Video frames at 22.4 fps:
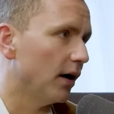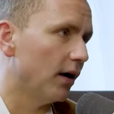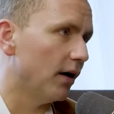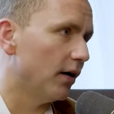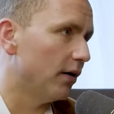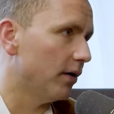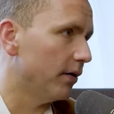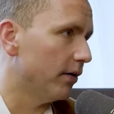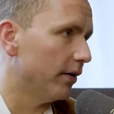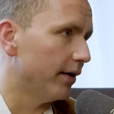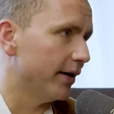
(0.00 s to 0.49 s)

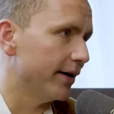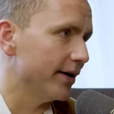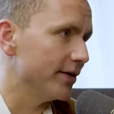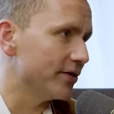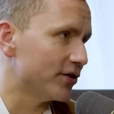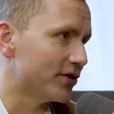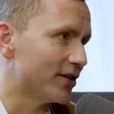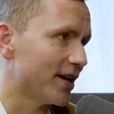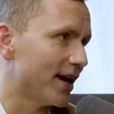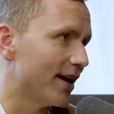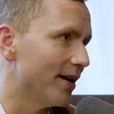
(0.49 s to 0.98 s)
ROI
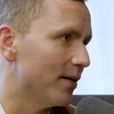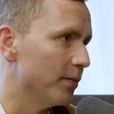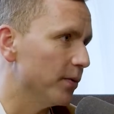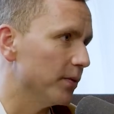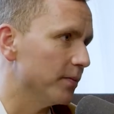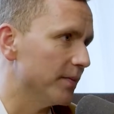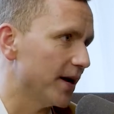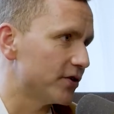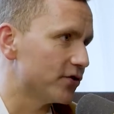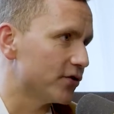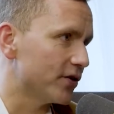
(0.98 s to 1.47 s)
is a
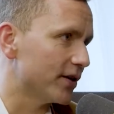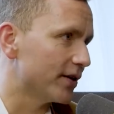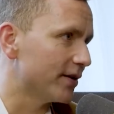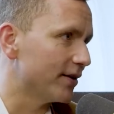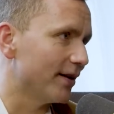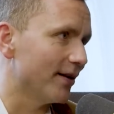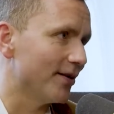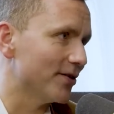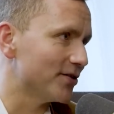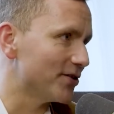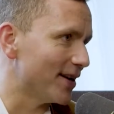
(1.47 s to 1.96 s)
terrible metric.
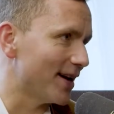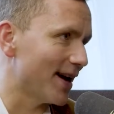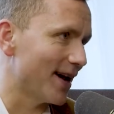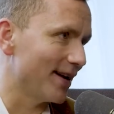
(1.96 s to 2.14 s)
You know, as an